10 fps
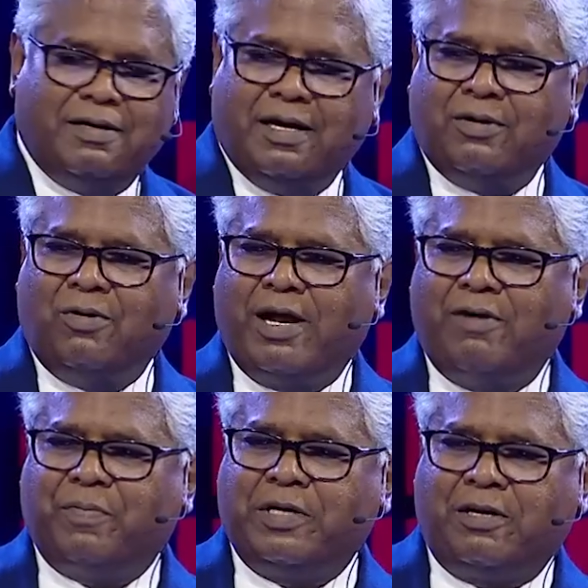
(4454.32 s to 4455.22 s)
I don't
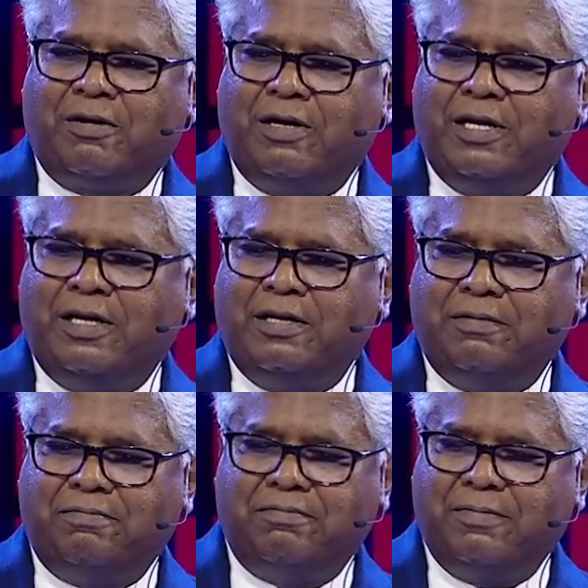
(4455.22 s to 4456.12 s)
have particularly
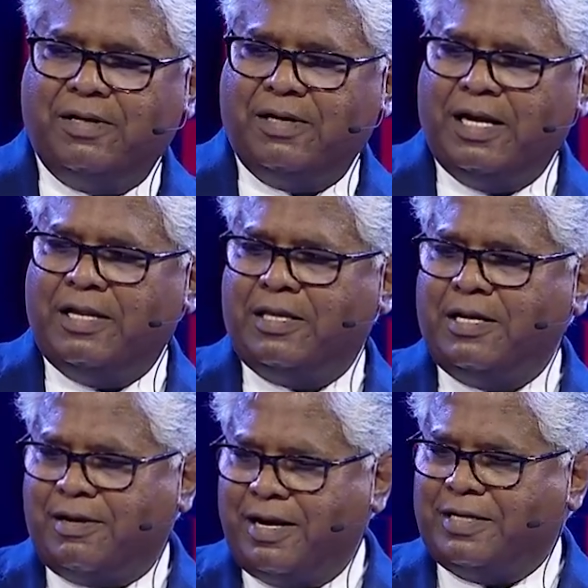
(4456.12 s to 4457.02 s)

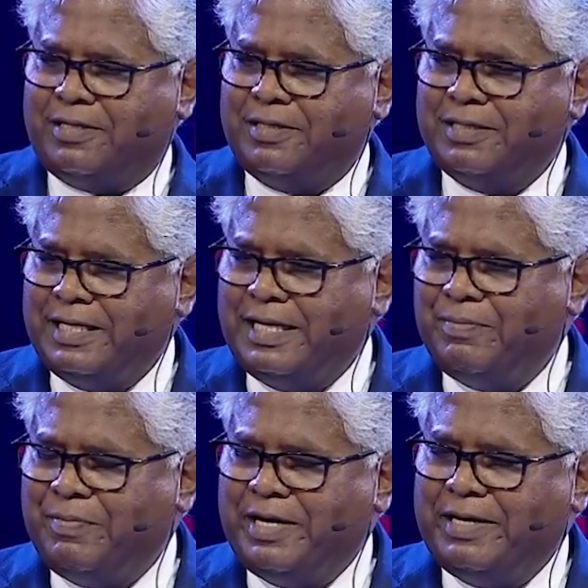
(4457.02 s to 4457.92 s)
anything great
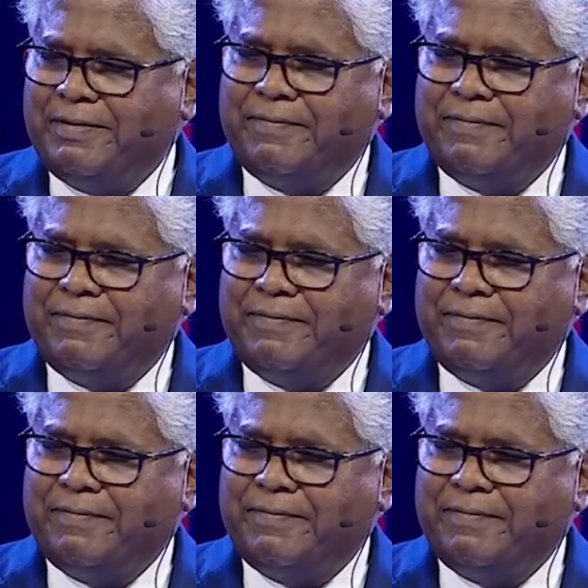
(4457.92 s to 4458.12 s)
in me.